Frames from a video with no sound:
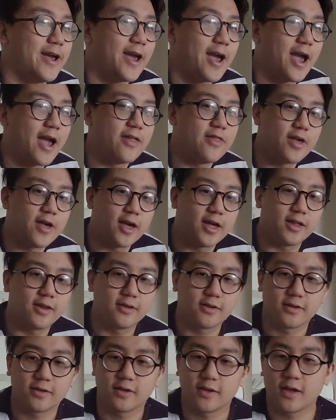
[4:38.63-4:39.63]
And then
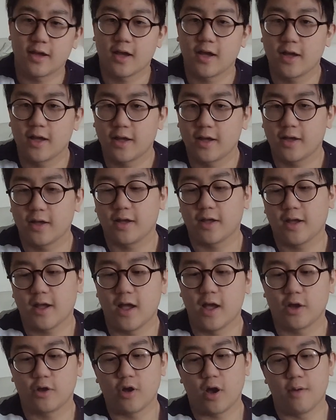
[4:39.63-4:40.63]

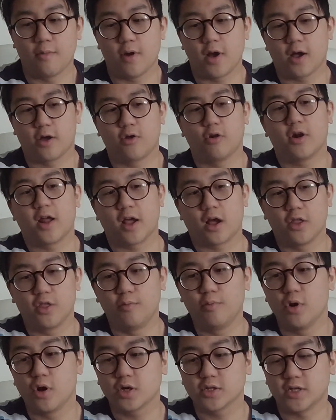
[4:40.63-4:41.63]
I, I, I, got like other
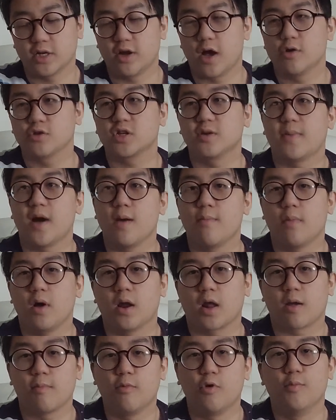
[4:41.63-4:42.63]
books. I, I was gonna buy
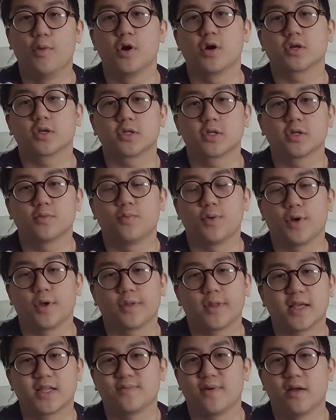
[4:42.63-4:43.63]
like more books, but
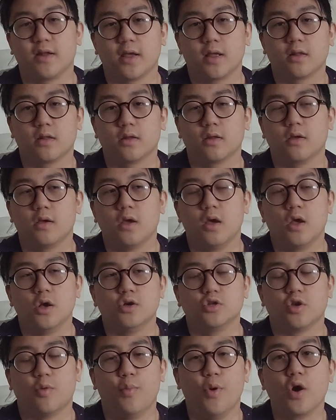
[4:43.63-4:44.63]
that's about it.
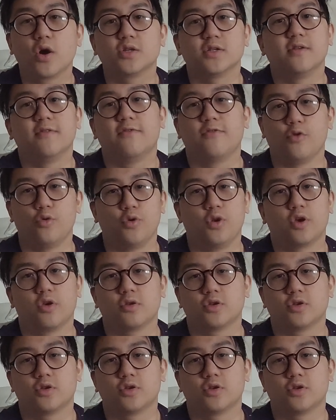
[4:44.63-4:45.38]
So books and food.